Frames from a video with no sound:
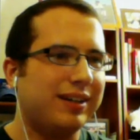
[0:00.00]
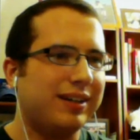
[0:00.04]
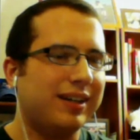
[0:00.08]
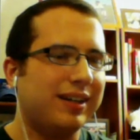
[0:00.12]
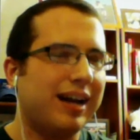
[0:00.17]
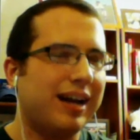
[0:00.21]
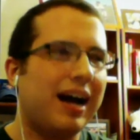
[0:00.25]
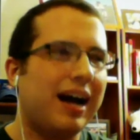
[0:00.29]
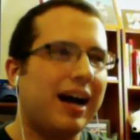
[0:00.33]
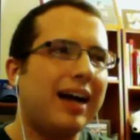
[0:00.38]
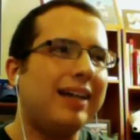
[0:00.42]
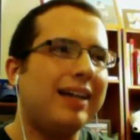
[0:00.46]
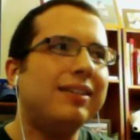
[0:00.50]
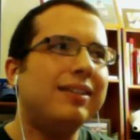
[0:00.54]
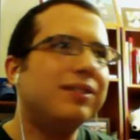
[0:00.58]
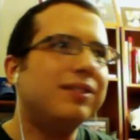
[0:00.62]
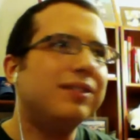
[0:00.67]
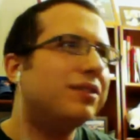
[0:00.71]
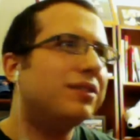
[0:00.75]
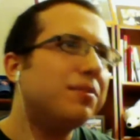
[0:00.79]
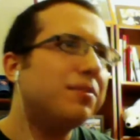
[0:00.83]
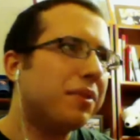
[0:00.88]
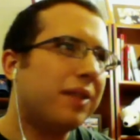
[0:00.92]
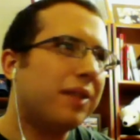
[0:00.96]
kind
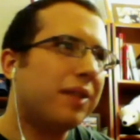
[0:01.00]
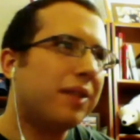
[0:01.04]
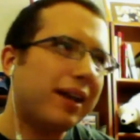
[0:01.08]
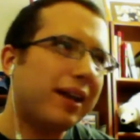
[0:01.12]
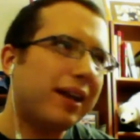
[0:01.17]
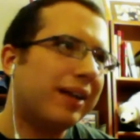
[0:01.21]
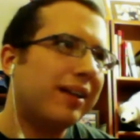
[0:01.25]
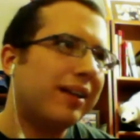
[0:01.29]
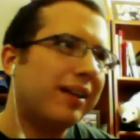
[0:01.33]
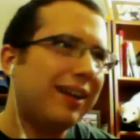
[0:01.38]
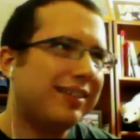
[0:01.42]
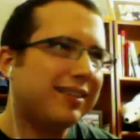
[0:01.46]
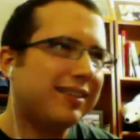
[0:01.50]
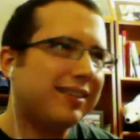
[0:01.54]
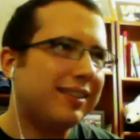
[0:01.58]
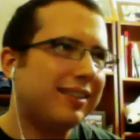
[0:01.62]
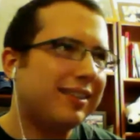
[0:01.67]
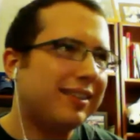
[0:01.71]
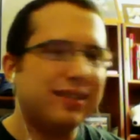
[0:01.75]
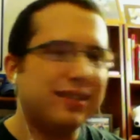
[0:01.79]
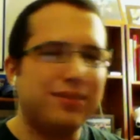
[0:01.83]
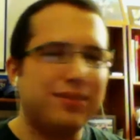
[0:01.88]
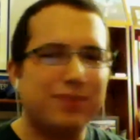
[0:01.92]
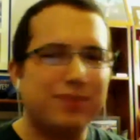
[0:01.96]
of sympathetic last
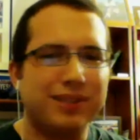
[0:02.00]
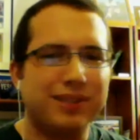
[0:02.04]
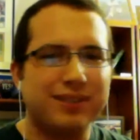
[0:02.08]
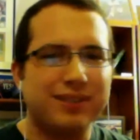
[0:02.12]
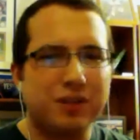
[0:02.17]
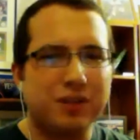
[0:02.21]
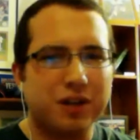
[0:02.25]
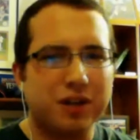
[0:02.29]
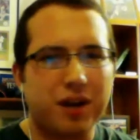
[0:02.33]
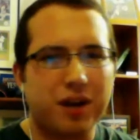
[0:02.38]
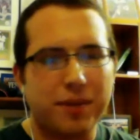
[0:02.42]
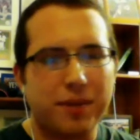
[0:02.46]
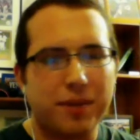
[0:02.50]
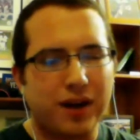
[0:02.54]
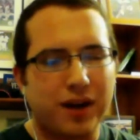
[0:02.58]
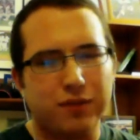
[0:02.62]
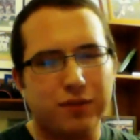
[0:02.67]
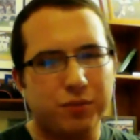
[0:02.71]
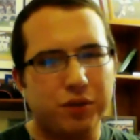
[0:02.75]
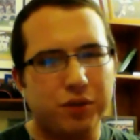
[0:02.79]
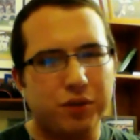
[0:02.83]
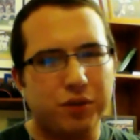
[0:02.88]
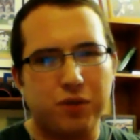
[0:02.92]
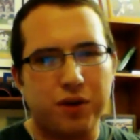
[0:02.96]
season, but still coming off
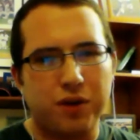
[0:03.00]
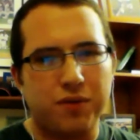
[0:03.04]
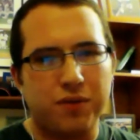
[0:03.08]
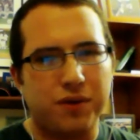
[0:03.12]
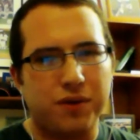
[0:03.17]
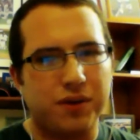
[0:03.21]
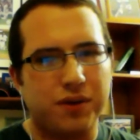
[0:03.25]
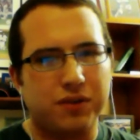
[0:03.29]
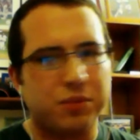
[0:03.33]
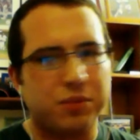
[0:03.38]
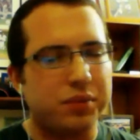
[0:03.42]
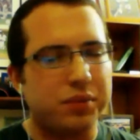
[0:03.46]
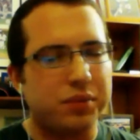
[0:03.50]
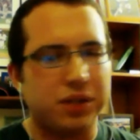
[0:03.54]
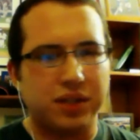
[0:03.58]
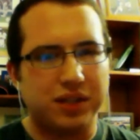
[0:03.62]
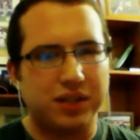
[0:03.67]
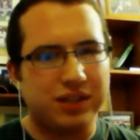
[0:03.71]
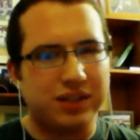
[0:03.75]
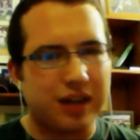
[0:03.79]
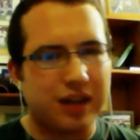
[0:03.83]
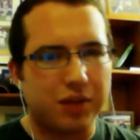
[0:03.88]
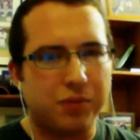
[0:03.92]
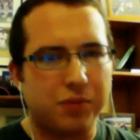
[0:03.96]
of book 1 where he was completely
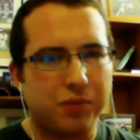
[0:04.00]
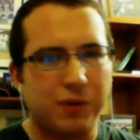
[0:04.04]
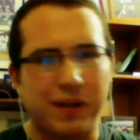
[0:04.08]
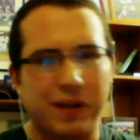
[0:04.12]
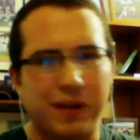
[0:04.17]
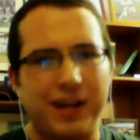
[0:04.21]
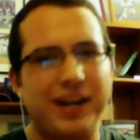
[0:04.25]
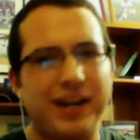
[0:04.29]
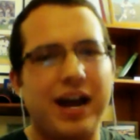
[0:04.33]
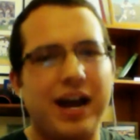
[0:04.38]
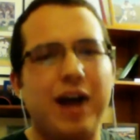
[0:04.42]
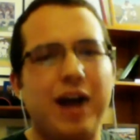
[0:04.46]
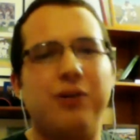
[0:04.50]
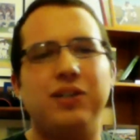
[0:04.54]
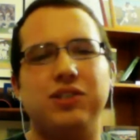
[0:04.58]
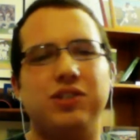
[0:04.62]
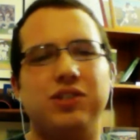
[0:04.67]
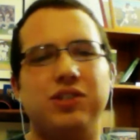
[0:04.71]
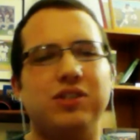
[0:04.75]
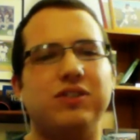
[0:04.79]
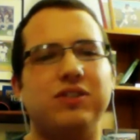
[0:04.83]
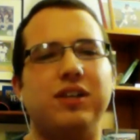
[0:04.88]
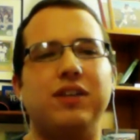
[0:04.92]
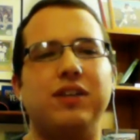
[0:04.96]
intolerable, and now he's
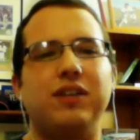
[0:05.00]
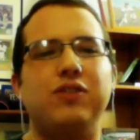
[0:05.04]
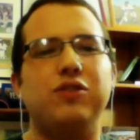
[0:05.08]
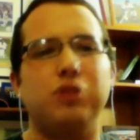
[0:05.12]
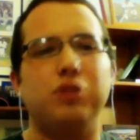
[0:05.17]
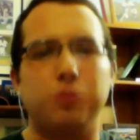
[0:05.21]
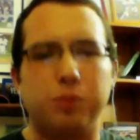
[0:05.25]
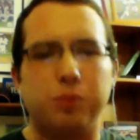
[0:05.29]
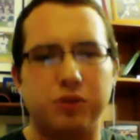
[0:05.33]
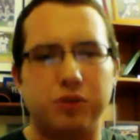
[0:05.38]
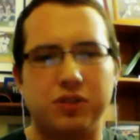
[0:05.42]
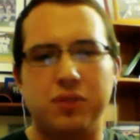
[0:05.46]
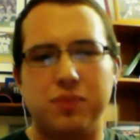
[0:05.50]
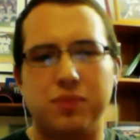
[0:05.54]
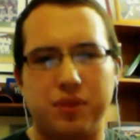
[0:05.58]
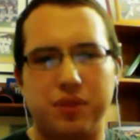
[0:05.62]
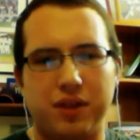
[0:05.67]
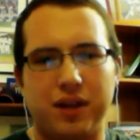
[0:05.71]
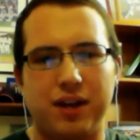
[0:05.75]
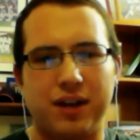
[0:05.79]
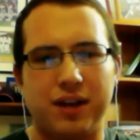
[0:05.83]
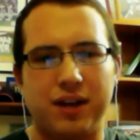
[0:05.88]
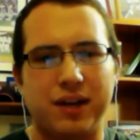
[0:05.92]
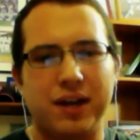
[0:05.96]
just super
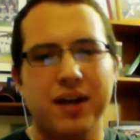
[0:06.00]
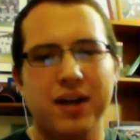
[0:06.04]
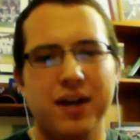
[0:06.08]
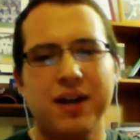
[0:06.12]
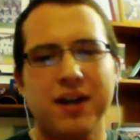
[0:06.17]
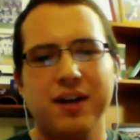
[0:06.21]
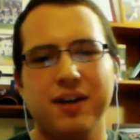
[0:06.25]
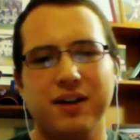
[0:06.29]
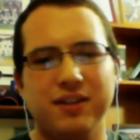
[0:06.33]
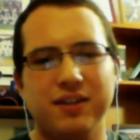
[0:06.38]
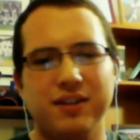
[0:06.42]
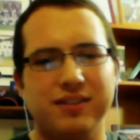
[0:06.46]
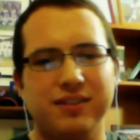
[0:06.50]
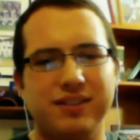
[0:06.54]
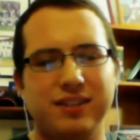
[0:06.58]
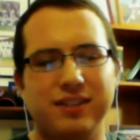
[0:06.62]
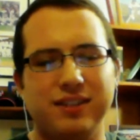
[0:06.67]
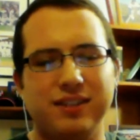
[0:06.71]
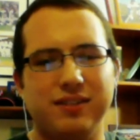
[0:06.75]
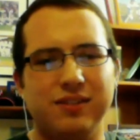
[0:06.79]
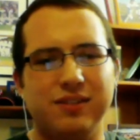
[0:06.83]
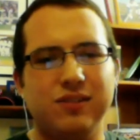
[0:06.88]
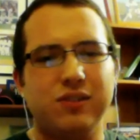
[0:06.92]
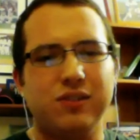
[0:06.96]
sympathetic because
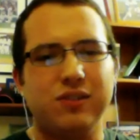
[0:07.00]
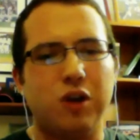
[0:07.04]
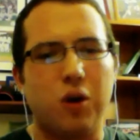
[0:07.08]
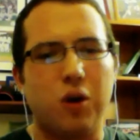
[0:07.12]
he's so.